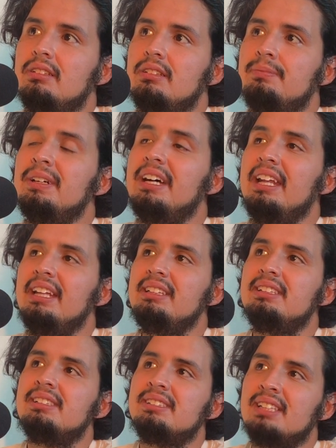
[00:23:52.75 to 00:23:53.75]
But I like the
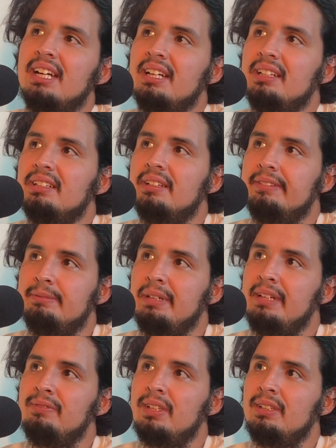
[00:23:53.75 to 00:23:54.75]
design of the
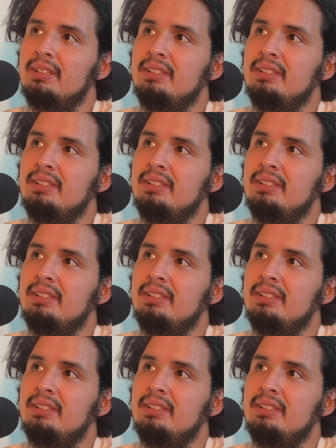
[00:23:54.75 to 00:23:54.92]
main villain.